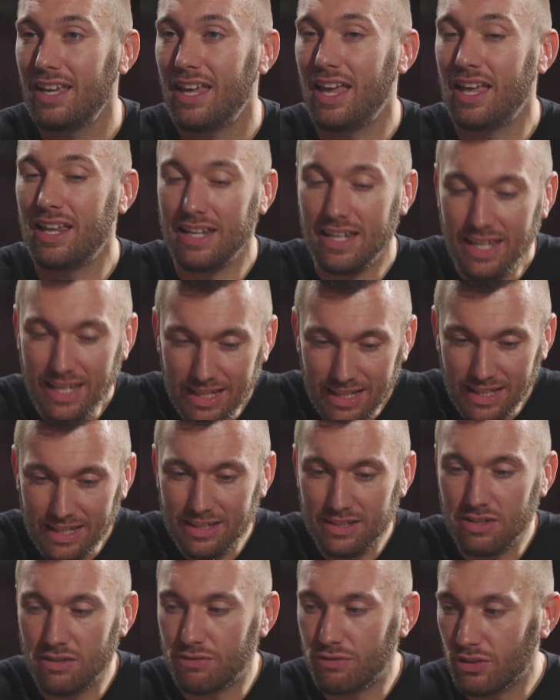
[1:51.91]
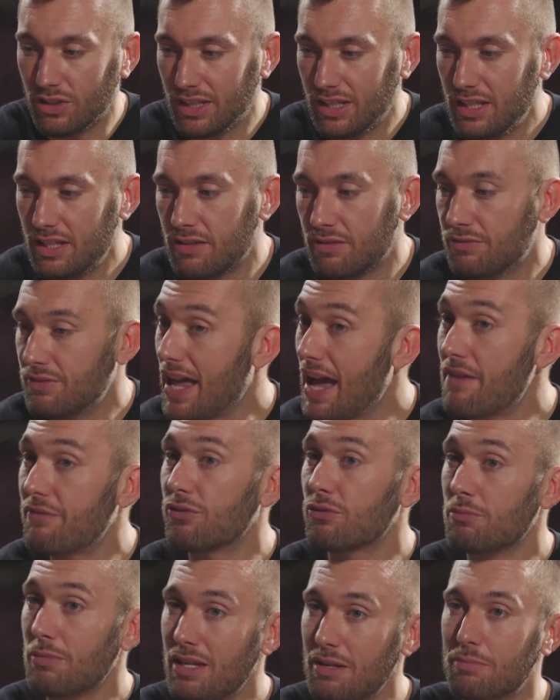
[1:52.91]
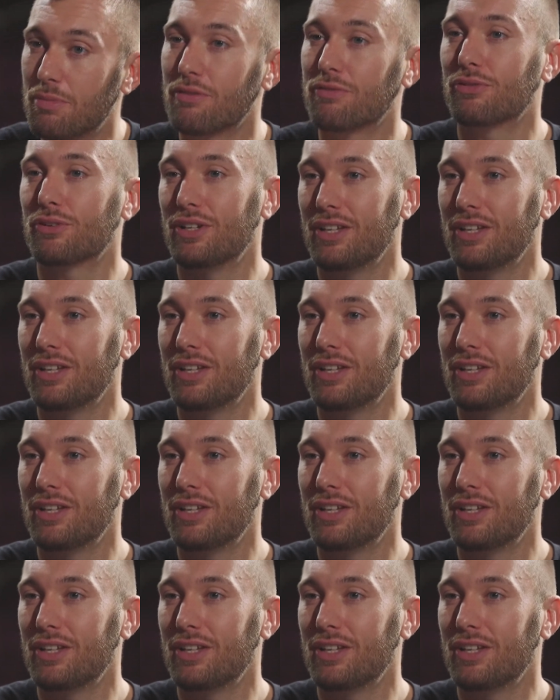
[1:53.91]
And he needed to forgive, not for me, but for